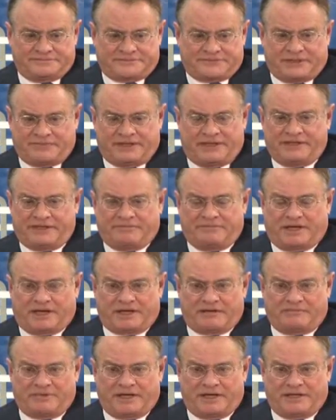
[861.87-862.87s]
To me, the
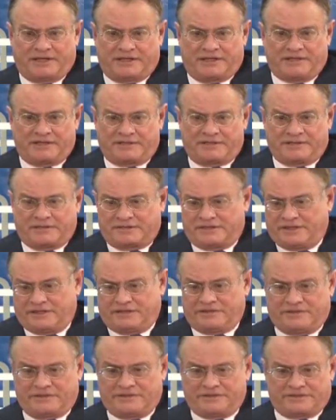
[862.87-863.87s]
bottom line is,
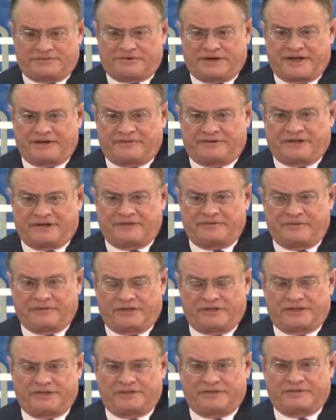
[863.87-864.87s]
is Iran really
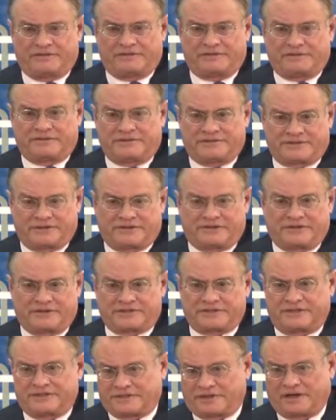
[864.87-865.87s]
willing to
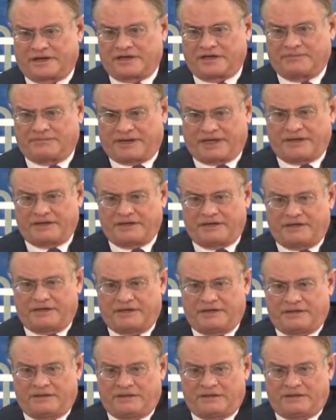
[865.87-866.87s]
seriously talk about
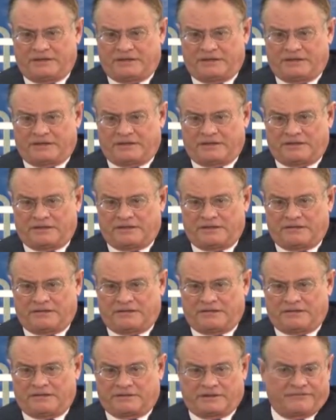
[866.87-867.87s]

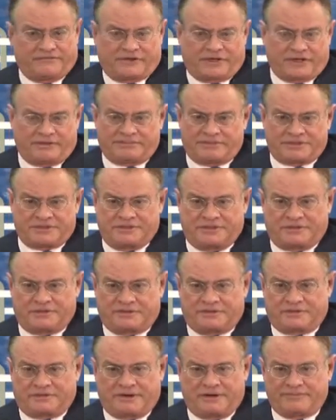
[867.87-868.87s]
giving up its
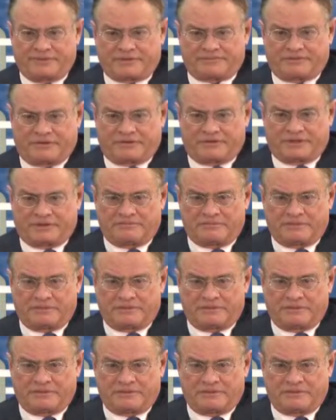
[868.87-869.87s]
nuclear weapons program?
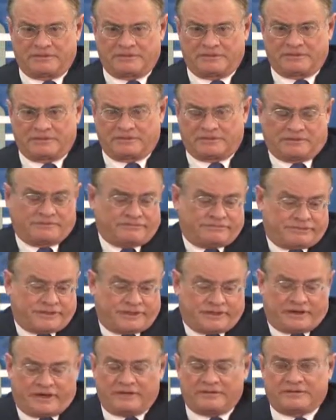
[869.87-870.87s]
If
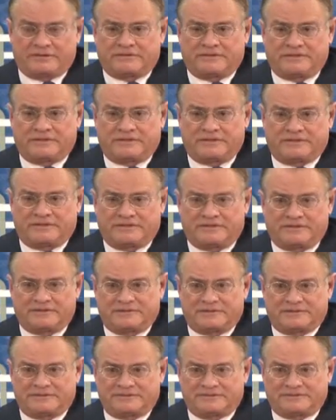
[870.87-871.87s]
they are,
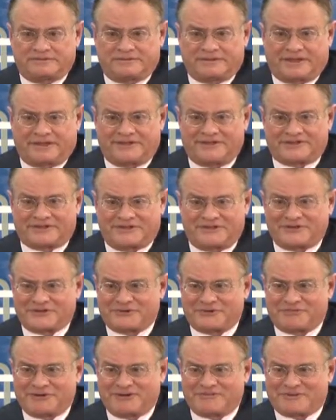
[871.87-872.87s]
I don't see
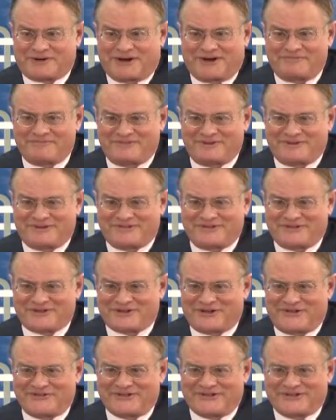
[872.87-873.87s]
there's a big problem in
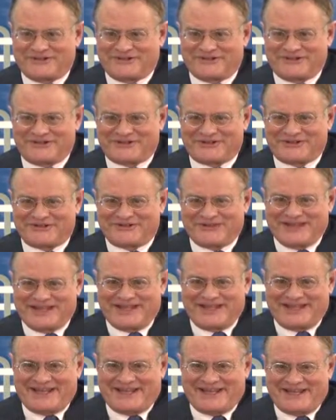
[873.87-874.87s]
resolving the whole issue.
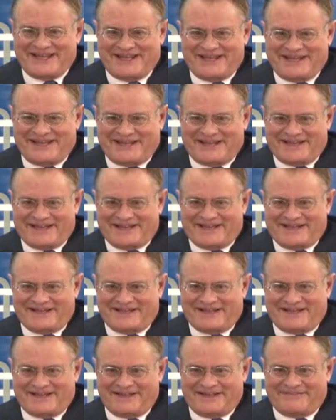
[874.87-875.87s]

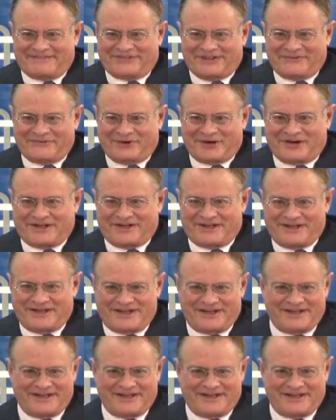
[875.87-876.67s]
If they want to